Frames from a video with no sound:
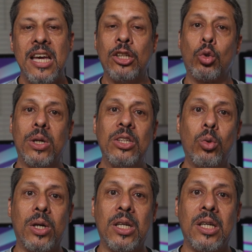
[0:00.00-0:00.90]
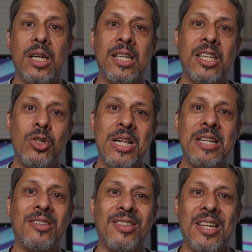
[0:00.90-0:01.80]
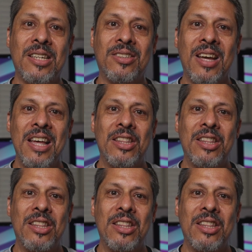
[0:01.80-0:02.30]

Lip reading: In 2020, in the United States,